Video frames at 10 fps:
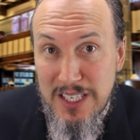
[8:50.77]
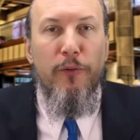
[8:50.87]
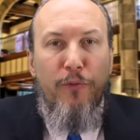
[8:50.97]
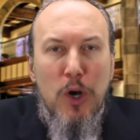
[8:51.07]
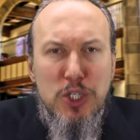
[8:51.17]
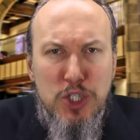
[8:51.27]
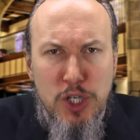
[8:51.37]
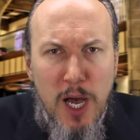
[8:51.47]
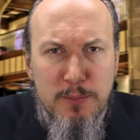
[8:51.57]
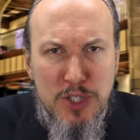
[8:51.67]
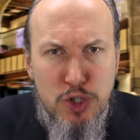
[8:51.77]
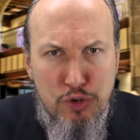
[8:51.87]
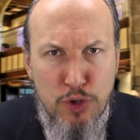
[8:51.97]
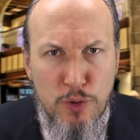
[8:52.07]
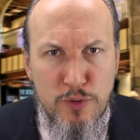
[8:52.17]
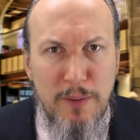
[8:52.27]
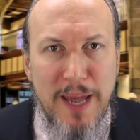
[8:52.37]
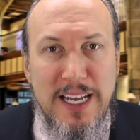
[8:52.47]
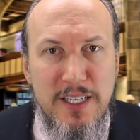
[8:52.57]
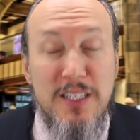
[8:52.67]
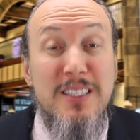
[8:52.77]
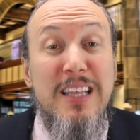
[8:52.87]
First comes true repentance,